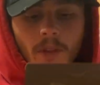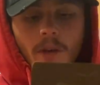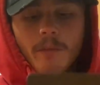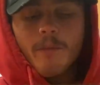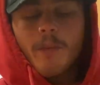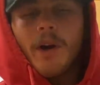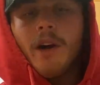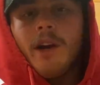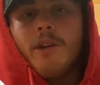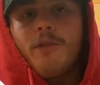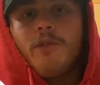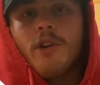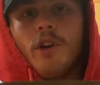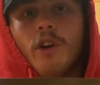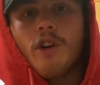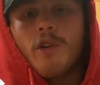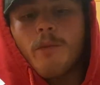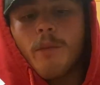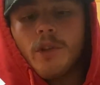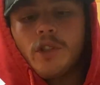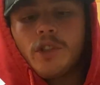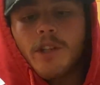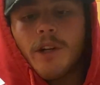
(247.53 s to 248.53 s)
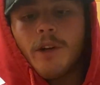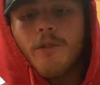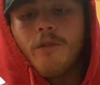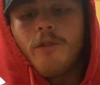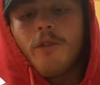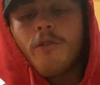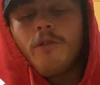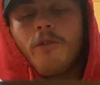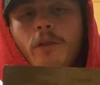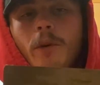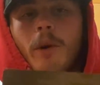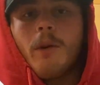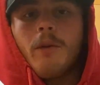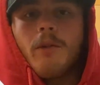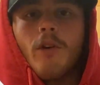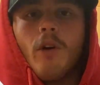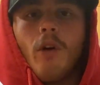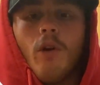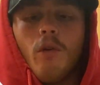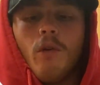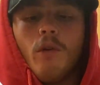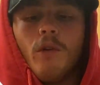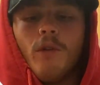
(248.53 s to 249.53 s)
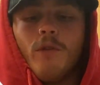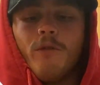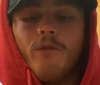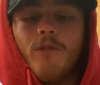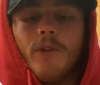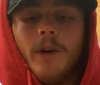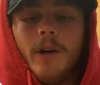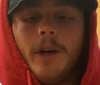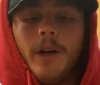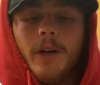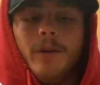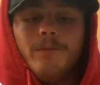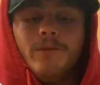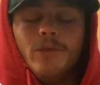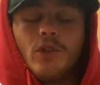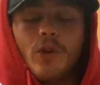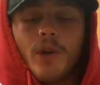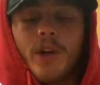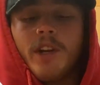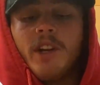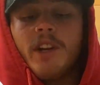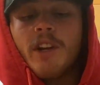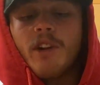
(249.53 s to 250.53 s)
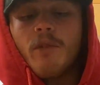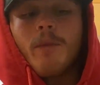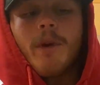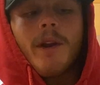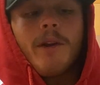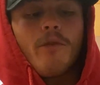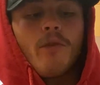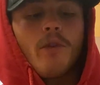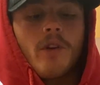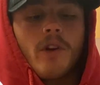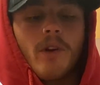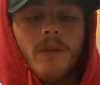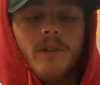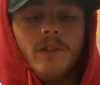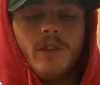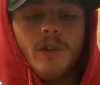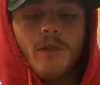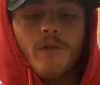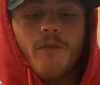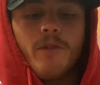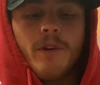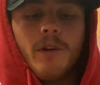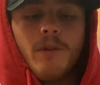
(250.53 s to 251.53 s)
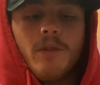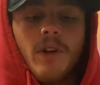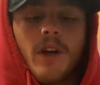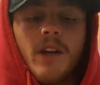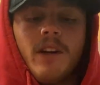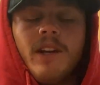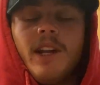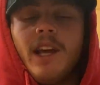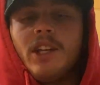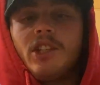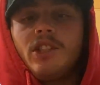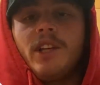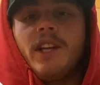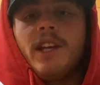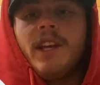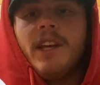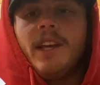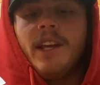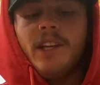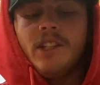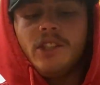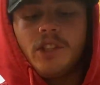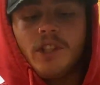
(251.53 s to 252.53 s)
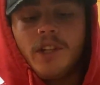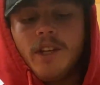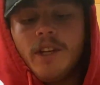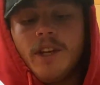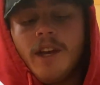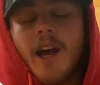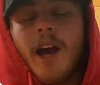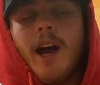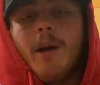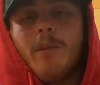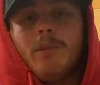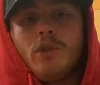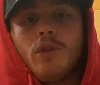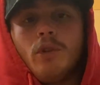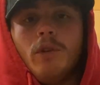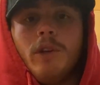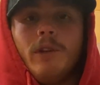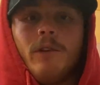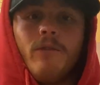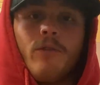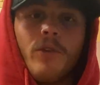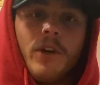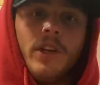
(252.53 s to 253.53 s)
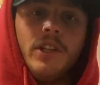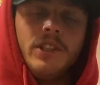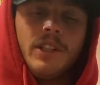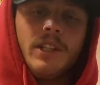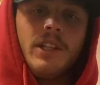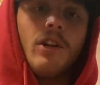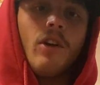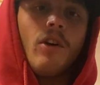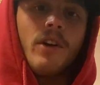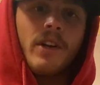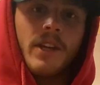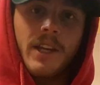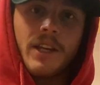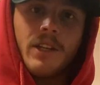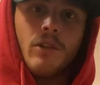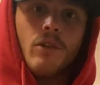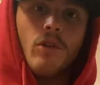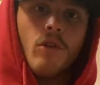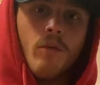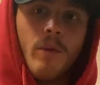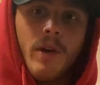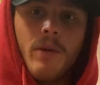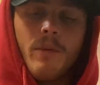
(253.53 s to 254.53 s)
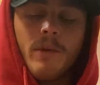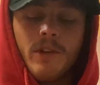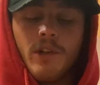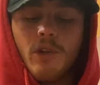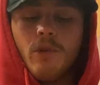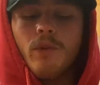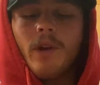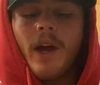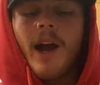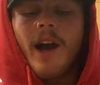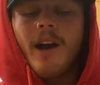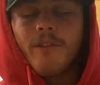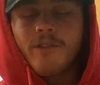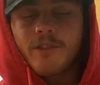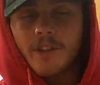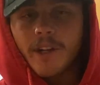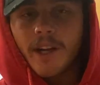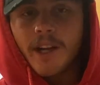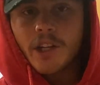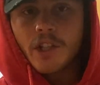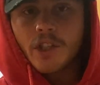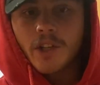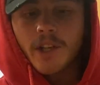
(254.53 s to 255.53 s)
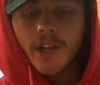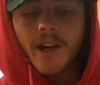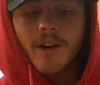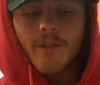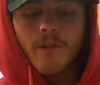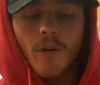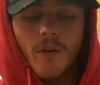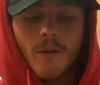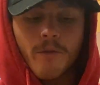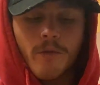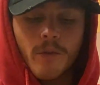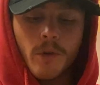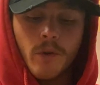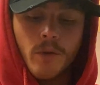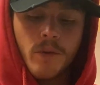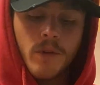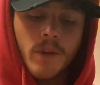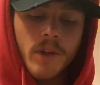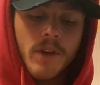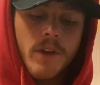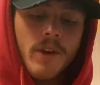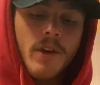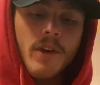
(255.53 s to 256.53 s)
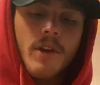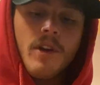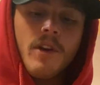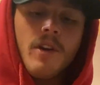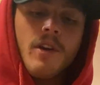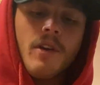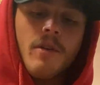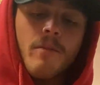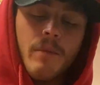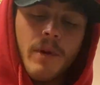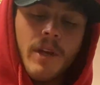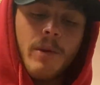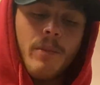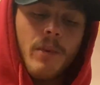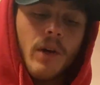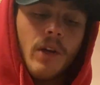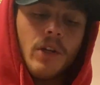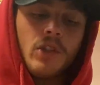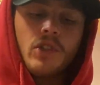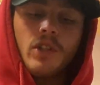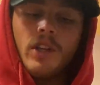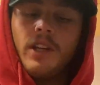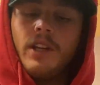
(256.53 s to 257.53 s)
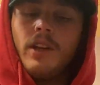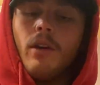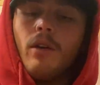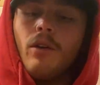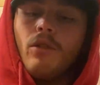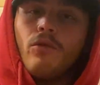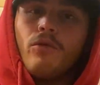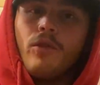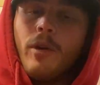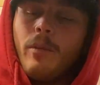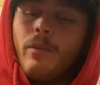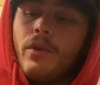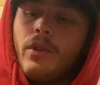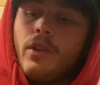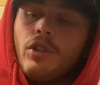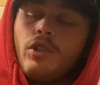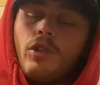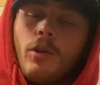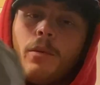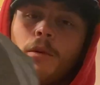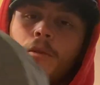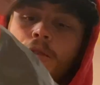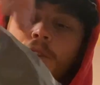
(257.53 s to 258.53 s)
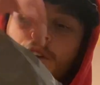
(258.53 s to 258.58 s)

But if you're like myself, throughout the whole of training and whenever I go into the field, unless it is absolutely freezing, like in Norway when you have to actually have hot food, me personally, I'd rip the top of